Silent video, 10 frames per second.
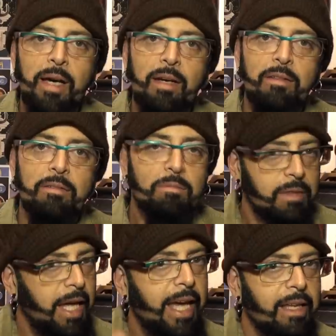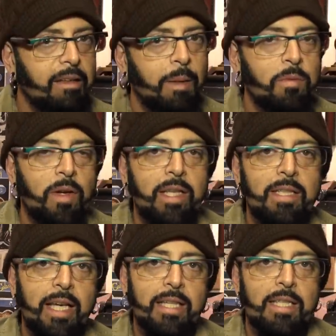out. Hey, I'm trying to
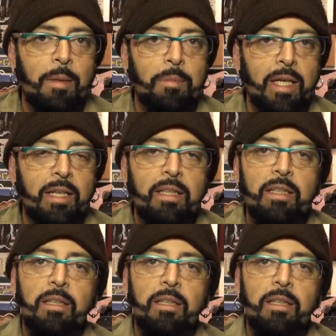tell you something.